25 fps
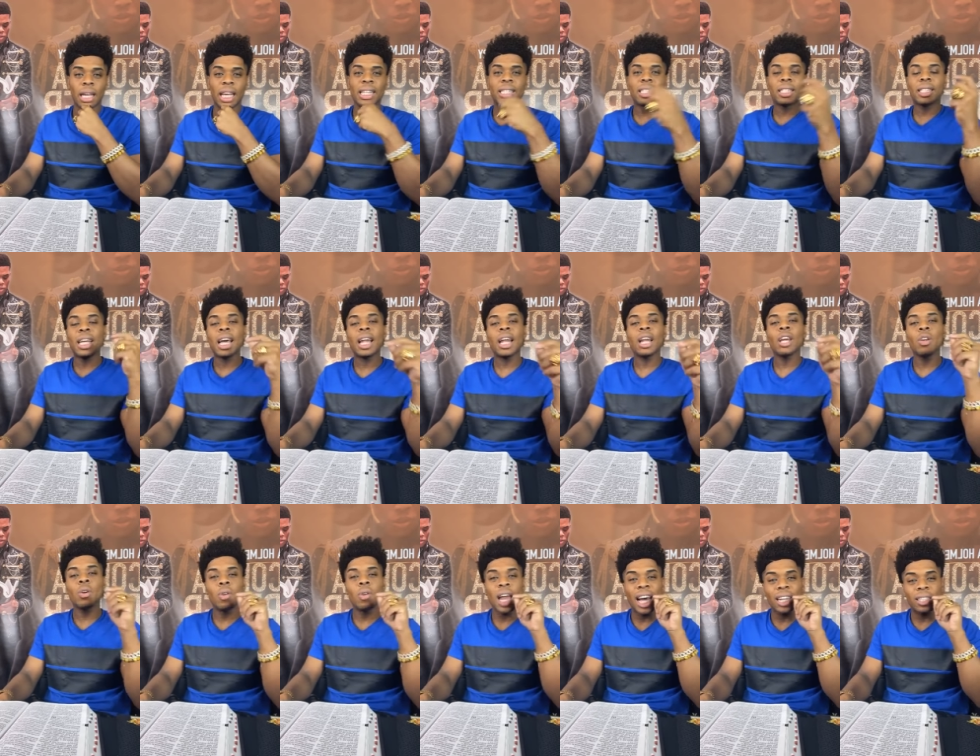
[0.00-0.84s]
It's
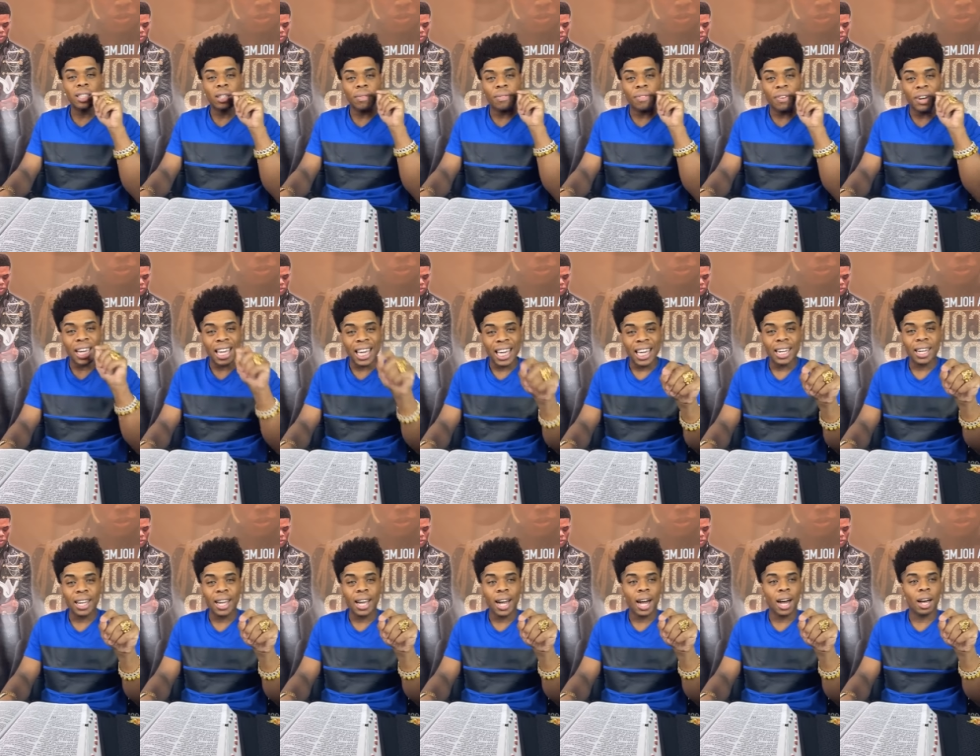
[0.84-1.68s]
telling you not to
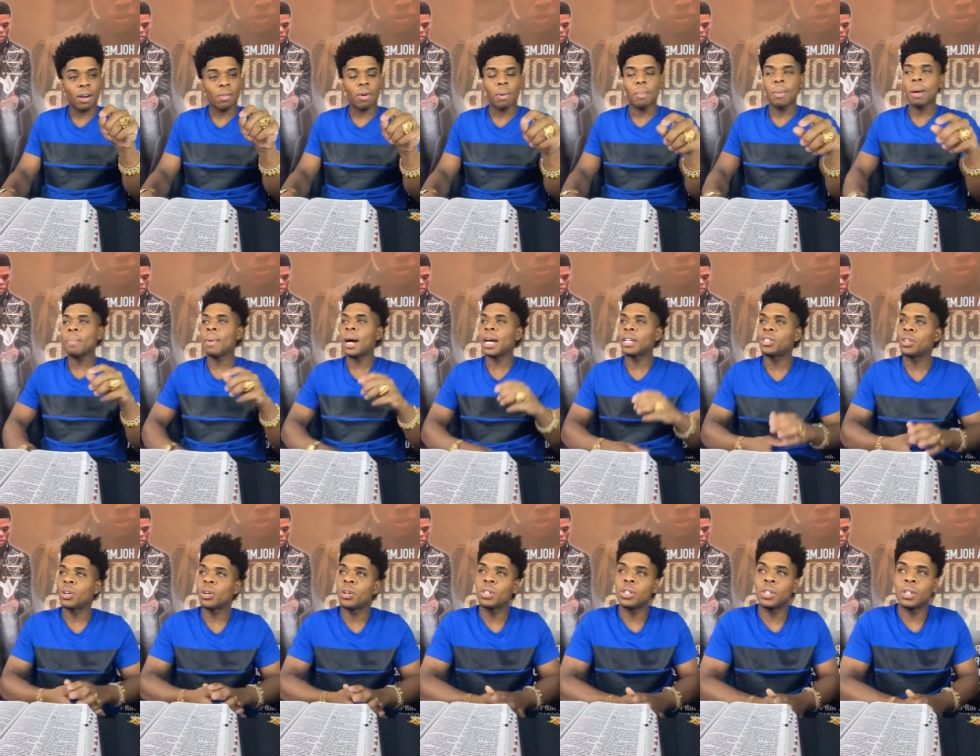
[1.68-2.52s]
forget God. Remember I
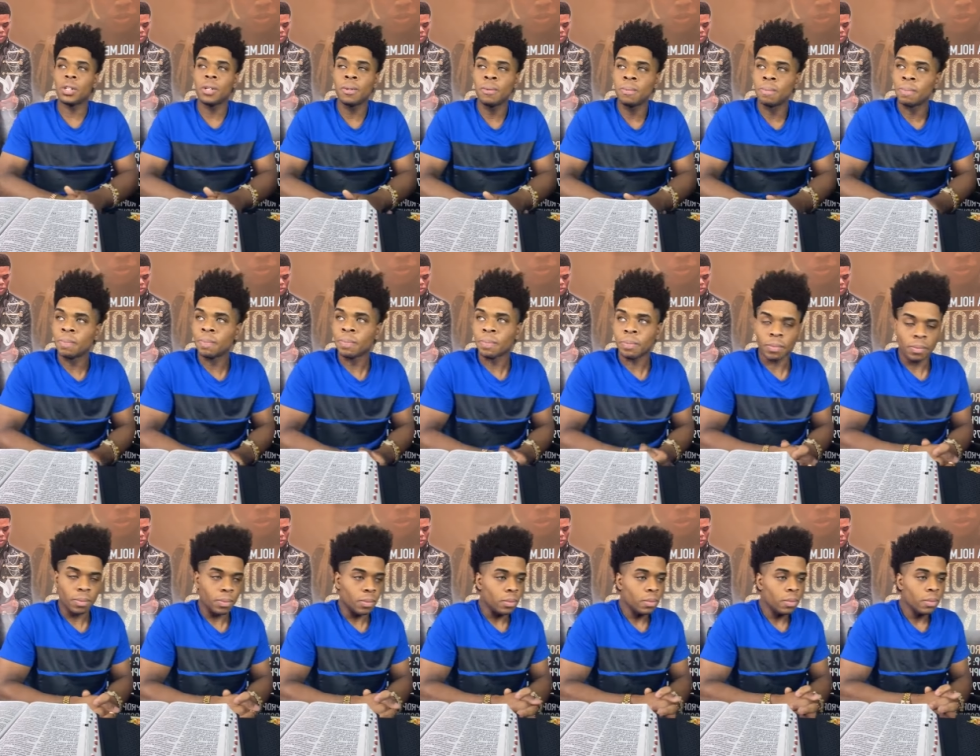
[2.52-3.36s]
told you
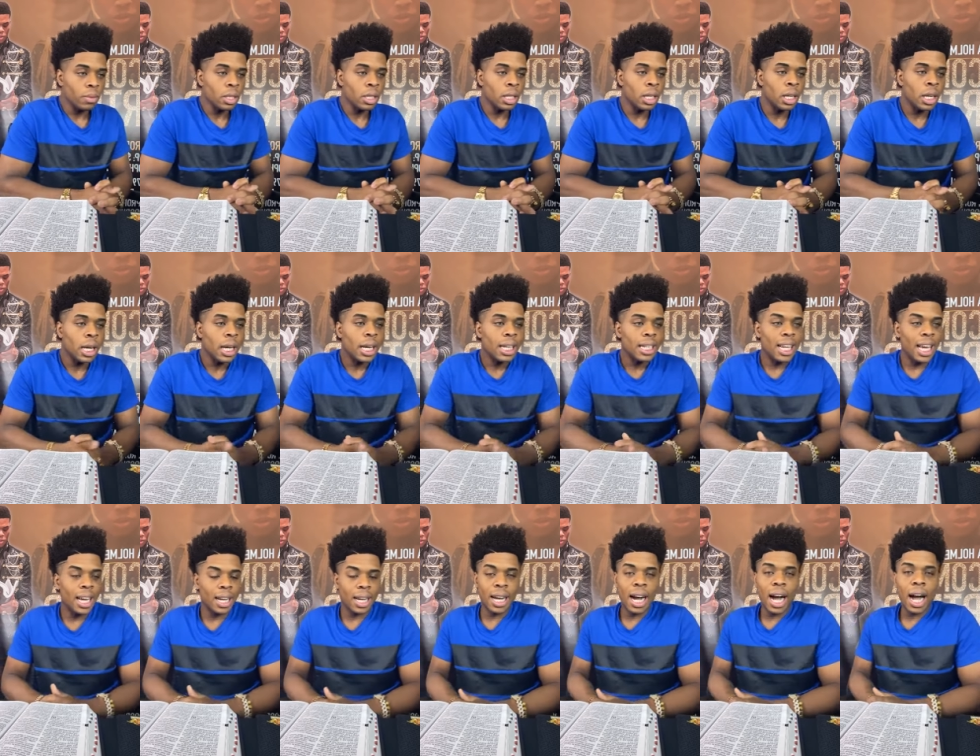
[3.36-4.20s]

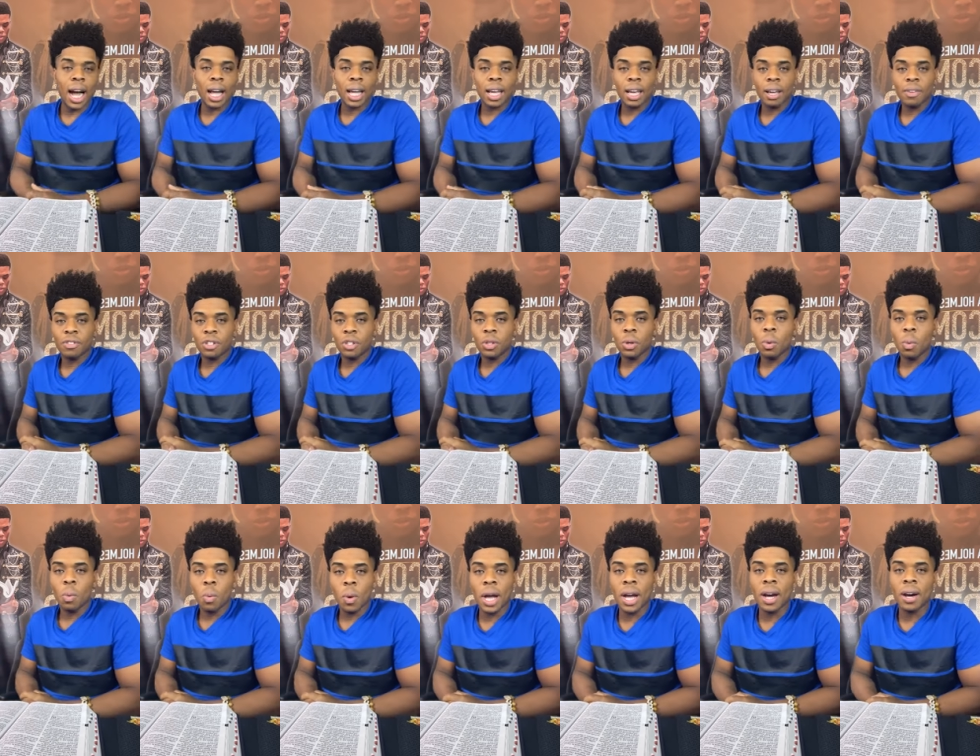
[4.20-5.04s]
that God gives you
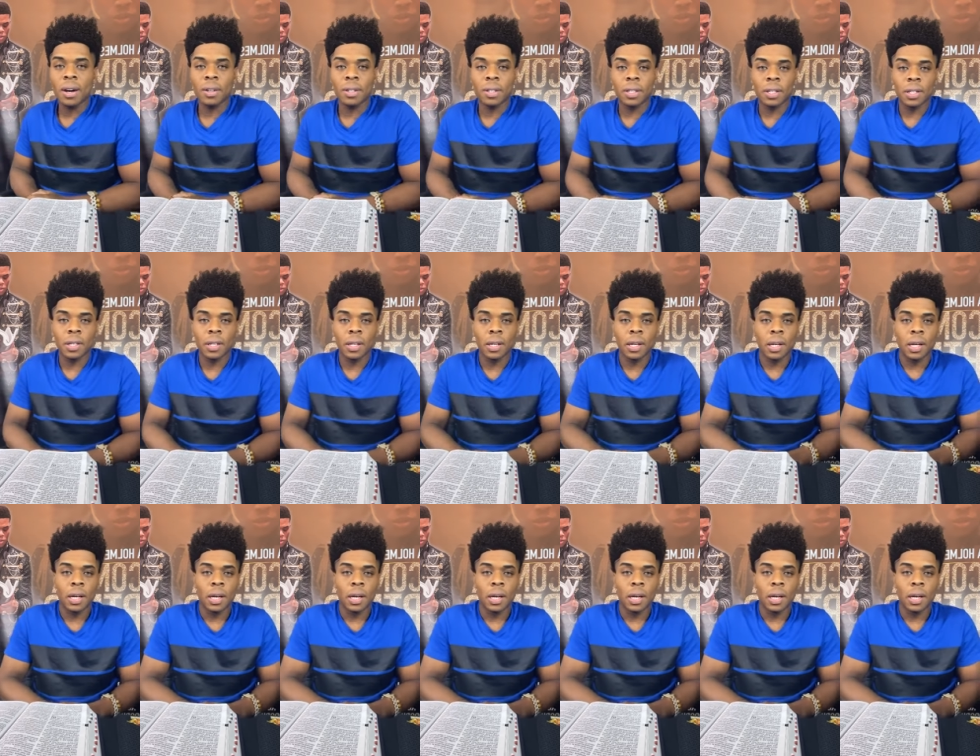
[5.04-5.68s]
wealth